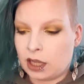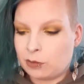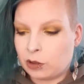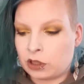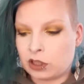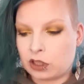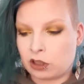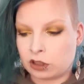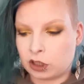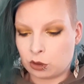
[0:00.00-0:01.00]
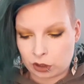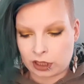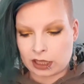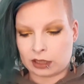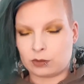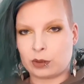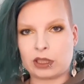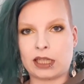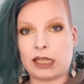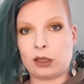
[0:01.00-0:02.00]
I'm gonna start using that
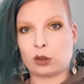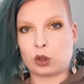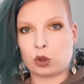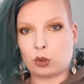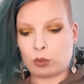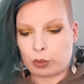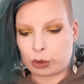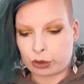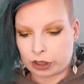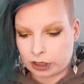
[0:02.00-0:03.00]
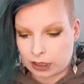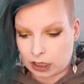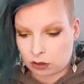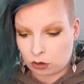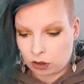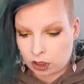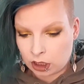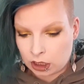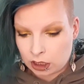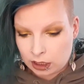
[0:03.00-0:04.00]
one a lot more now.
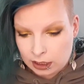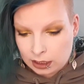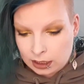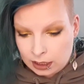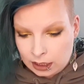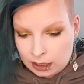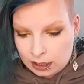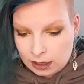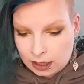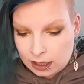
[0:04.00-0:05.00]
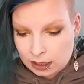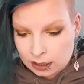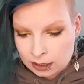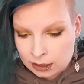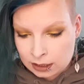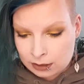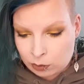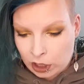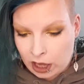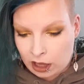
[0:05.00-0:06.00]
And then
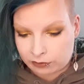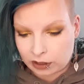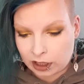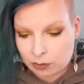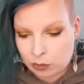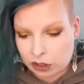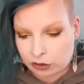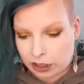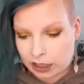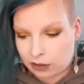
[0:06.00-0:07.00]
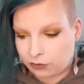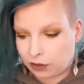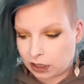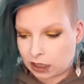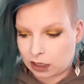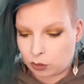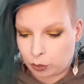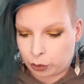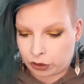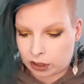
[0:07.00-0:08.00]
we have Chimera, a Franken
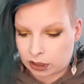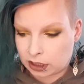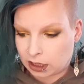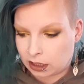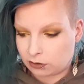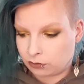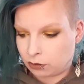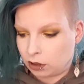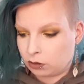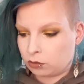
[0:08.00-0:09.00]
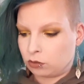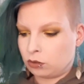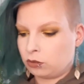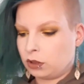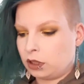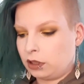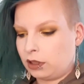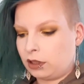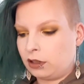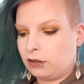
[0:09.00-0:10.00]
product, and for that, well, I
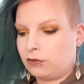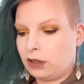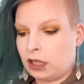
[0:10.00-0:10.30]
have